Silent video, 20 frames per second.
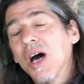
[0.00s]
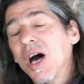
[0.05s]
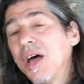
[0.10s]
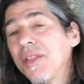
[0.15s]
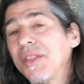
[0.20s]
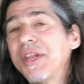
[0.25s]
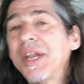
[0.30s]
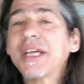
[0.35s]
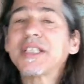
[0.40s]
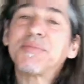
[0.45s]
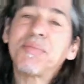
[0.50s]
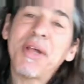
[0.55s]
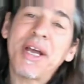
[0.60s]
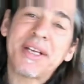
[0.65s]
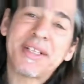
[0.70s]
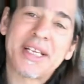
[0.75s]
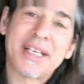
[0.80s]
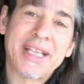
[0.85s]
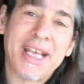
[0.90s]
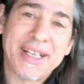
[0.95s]
The next
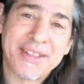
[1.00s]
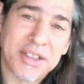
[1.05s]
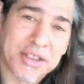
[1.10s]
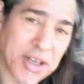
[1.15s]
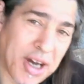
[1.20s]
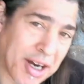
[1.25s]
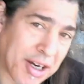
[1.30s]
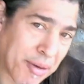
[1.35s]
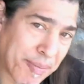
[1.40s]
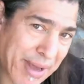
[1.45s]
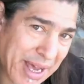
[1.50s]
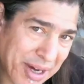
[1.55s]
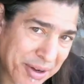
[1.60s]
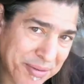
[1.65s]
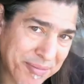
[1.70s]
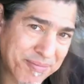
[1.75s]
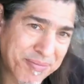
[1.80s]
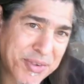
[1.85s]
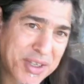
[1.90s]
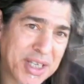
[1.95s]
plant I'd like to talk about
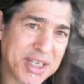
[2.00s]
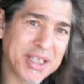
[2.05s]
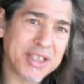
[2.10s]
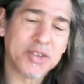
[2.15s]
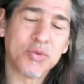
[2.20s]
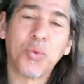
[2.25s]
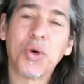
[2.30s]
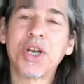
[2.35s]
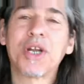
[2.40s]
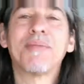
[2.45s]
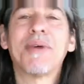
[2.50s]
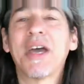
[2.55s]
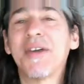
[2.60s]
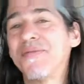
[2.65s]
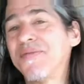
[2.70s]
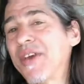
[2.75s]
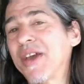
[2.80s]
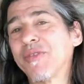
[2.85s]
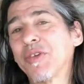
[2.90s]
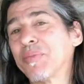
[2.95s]
is one of my
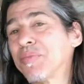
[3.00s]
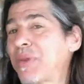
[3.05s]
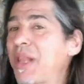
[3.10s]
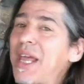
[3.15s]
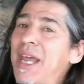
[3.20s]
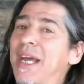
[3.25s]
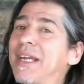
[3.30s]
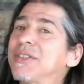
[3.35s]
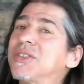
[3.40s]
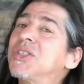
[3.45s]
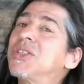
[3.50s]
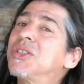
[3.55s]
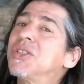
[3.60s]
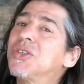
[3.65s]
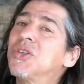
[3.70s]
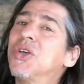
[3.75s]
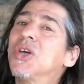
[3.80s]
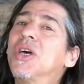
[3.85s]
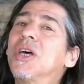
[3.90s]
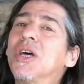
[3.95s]
favorite plants,
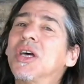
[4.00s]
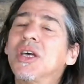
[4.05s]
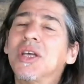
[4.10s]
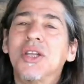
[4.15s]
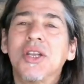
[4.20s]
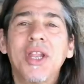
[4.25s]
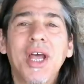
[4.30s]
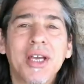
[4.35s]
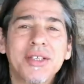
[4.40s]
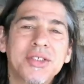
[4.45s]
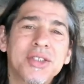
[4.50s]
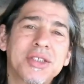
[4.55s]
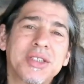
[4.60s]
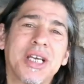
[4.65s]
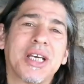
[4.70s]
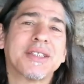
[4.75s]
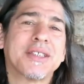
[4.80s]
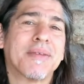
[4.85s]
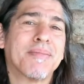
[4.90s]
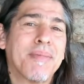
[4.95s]
not just
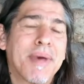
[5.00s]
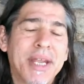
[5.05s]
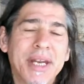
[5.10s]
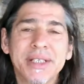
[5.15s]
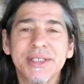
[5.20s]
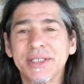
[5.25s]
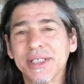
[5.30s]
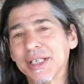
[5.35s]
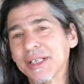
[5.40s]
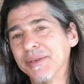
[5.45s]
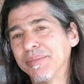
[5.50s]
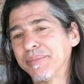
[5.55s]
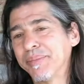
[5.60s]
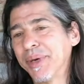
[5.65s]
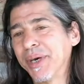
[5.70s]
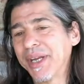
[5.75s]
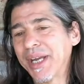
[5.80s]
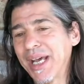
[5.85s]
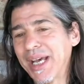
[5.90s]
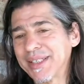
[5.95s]
as a medicine,
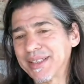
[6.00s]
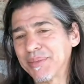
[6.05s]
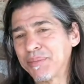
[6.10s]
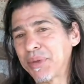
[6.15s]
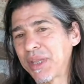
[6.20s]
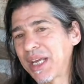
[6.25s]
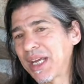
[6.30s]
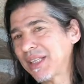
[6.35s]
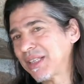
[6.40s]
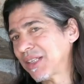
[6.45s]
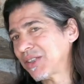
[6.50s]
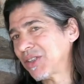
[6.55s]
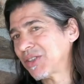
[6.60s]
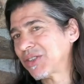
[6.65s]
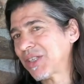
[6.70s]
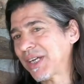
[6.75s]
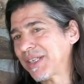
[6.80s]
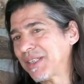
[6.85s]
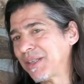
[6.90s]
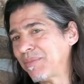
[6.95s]
but as a plant I
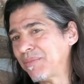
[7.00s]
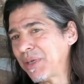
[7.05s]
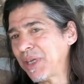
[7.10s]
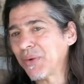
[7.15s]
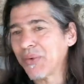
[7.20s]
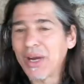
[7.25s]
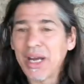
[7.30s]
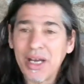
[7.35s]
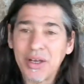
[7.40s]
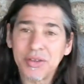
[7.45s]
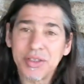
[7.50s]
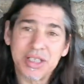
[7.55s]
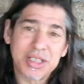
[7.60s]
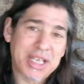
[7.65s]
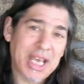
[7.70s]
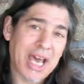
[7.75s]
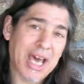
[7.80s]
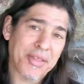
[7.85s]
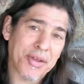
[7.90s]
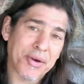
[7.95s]
just like to be around and
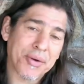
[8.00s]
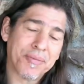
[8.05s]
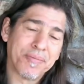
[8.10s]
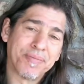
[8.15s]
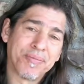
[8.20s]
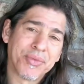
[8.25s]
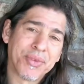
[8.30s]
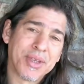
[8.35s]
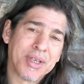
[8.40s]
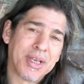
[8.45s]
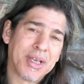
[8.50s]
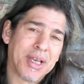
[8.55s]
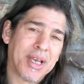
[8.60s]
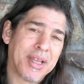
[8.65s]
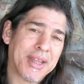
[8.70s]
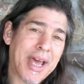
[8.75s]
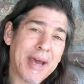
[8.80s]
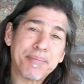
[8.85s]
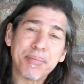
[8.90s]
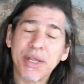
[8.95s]
gather.
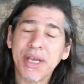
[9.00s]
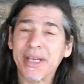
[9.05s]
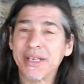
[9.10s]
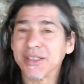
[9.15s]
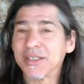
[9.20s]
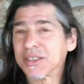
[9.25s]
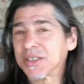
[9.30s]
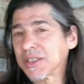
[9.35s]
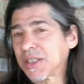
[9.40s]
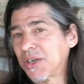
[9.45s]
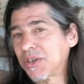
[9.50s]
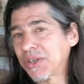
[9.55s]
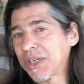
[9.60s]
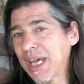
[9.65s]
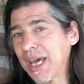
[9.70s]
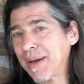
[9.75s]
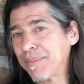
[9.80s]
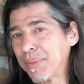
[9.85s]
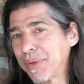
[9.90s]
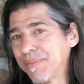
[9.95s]
And that plant is
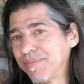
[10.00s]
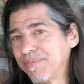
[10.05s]
Skullcap.